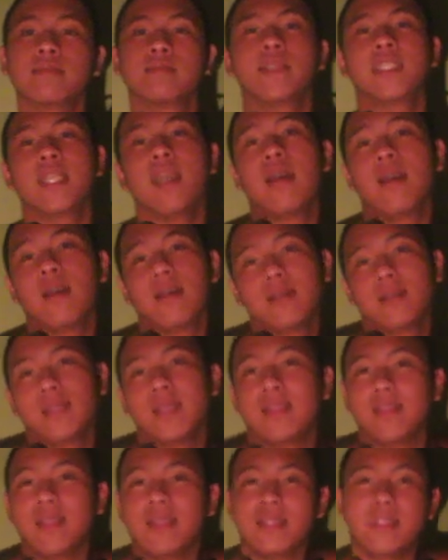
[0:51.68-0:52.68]
Yeah,
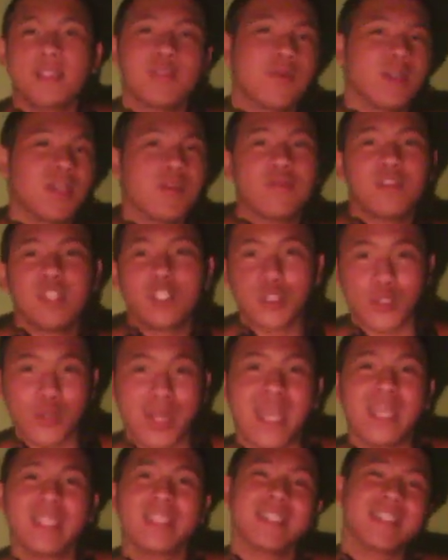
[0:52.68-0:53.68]
that is one of the
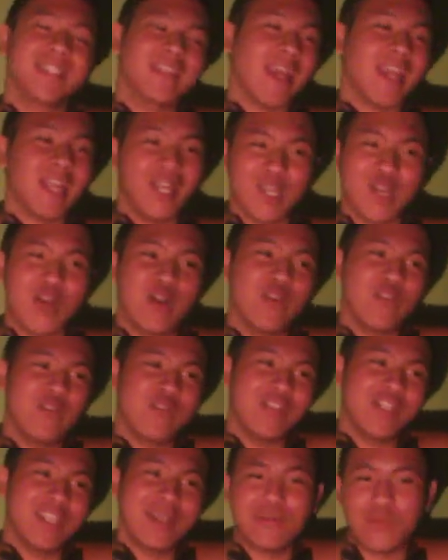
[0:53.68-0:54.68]
trends I love
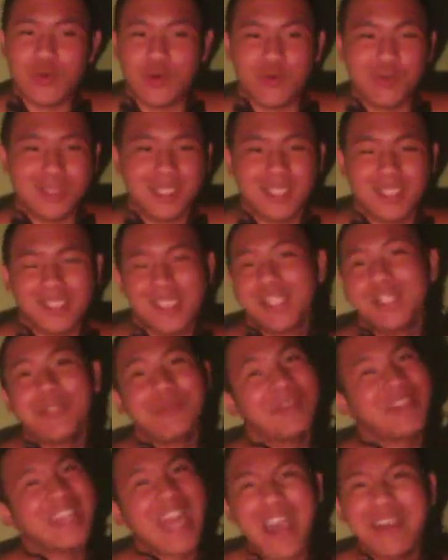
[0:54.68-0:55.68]
the most.
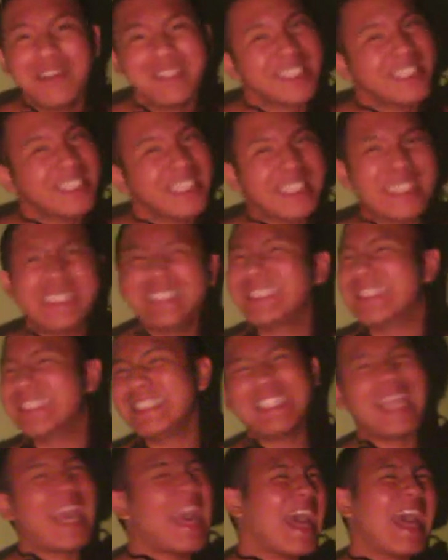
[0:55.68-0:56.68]

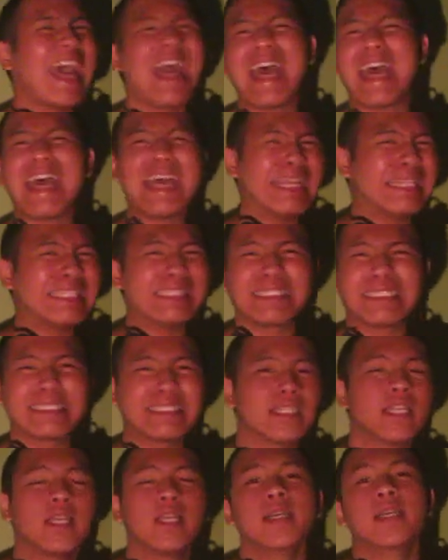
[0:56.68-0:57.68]
2000s, yes!
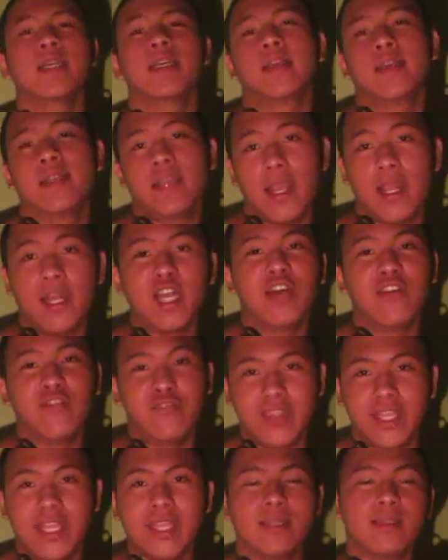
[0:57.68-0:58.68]
I
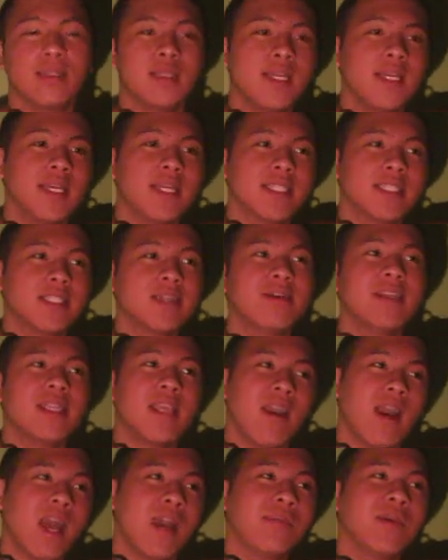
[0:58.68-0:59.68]
loved it. So
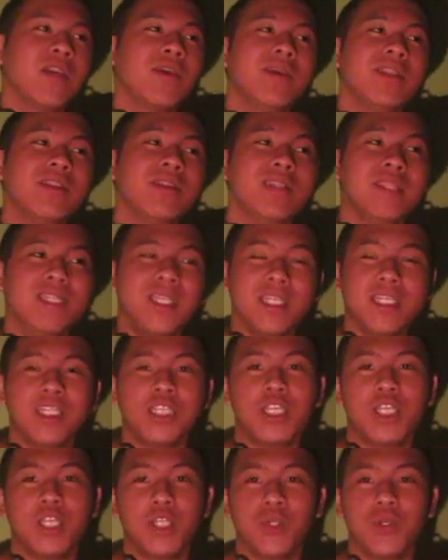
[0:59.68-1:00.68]
yeah, I'm going to
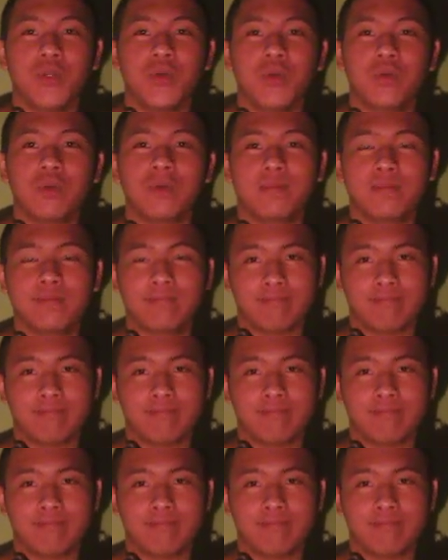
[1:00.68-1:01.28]
teach you